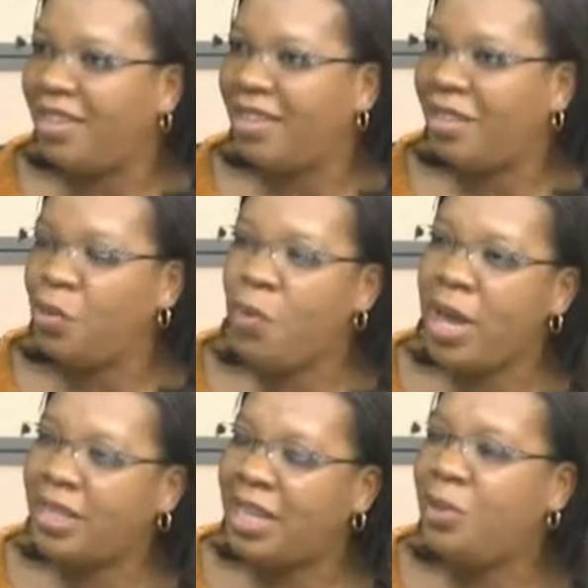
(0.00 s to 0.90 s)

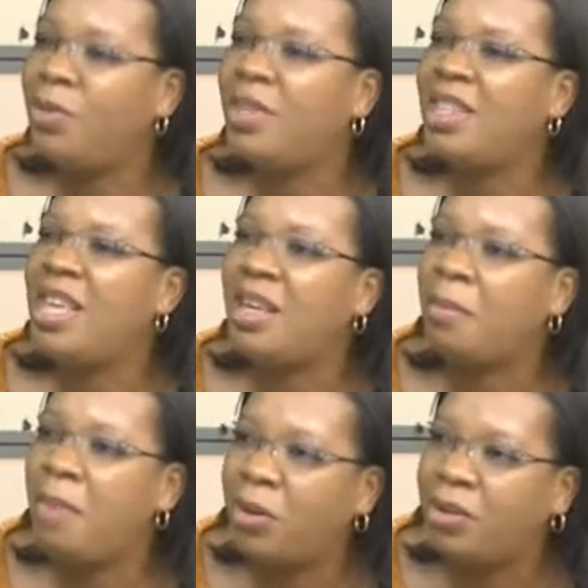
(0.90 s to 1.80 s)
ways that you think
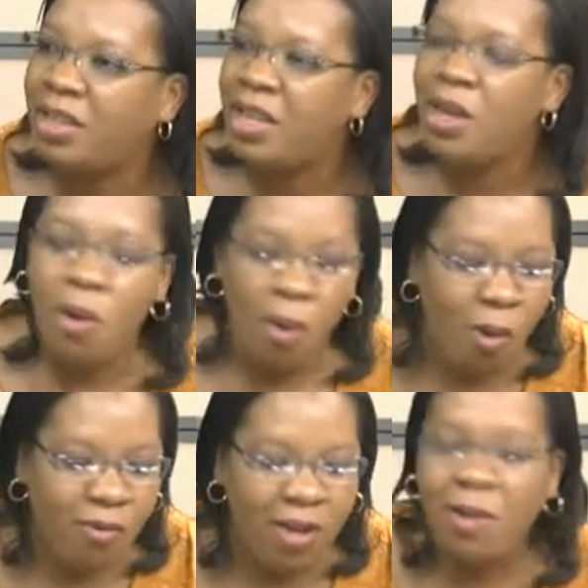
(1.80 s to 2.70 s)
about
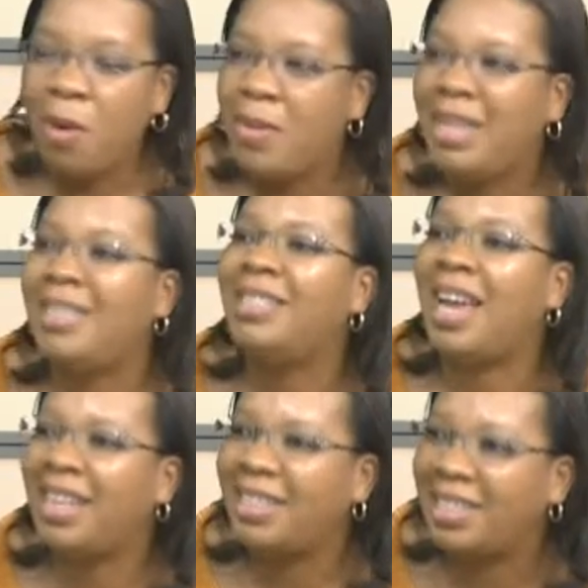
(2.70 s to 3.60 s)
overcoming
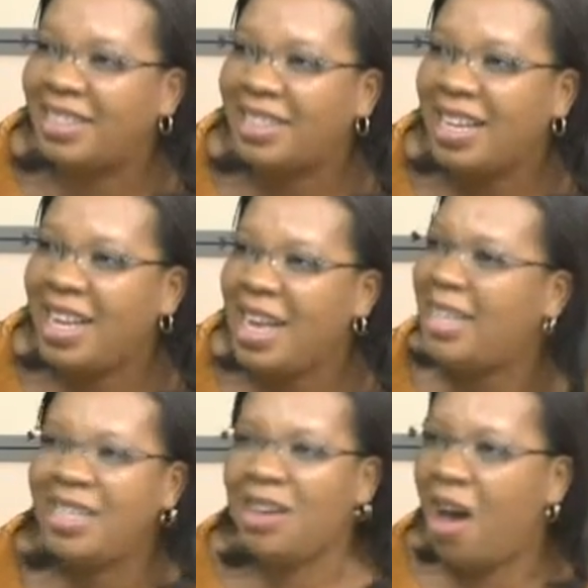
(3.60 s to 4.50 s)
challenges.
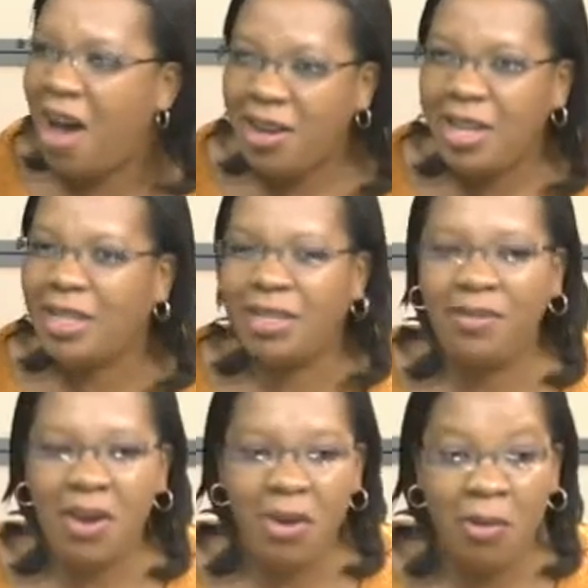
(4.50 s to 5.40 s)
It is hard, it is
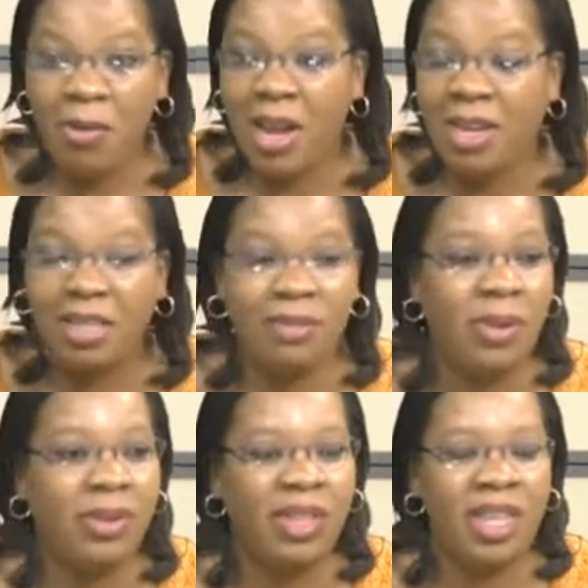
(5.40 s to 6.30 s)
very unrealistic for
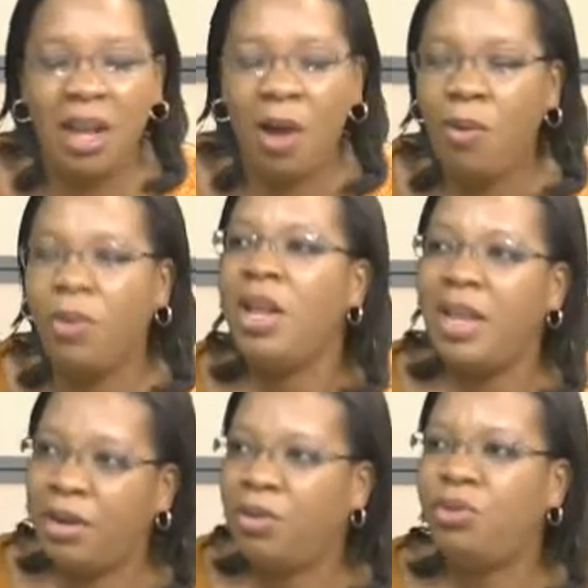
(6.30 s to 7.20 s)
you to think that, oh,
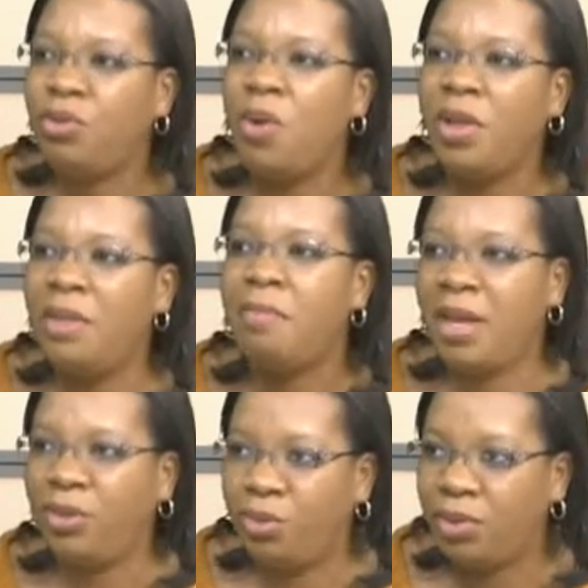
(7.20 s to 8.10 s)
let us do what the
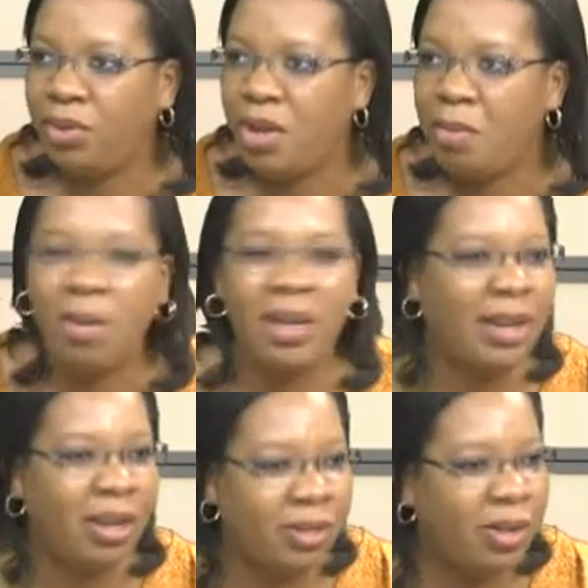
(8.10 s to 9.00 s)
men do, but
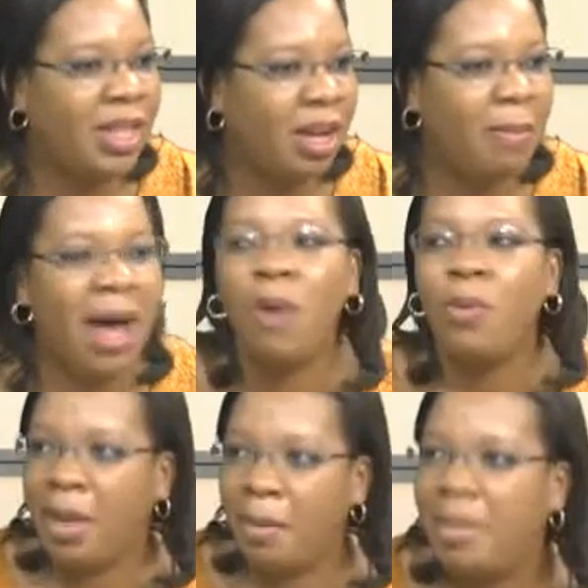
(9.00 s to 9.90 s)
let us not think about how
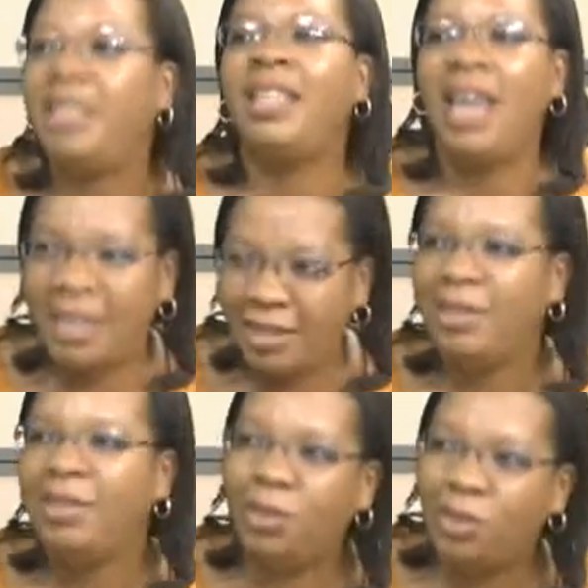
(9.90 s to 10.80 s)
we can mitigate
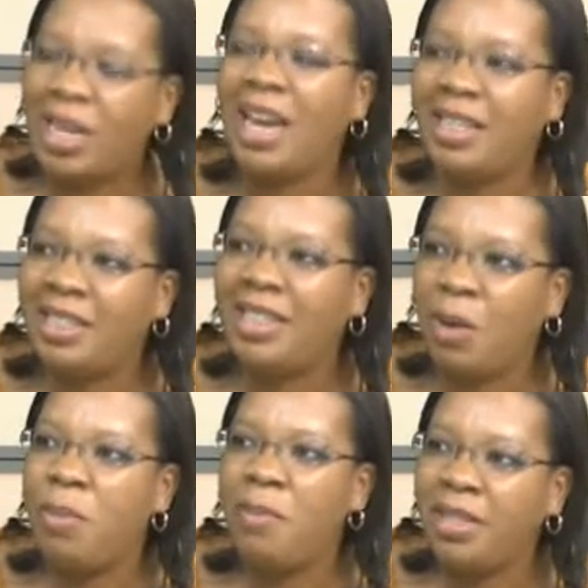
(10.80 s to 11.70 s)
those challenges that
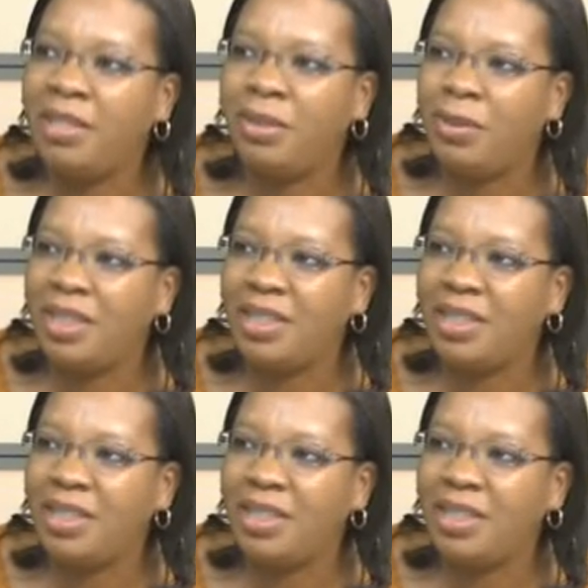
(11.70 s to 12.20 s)
women deal with.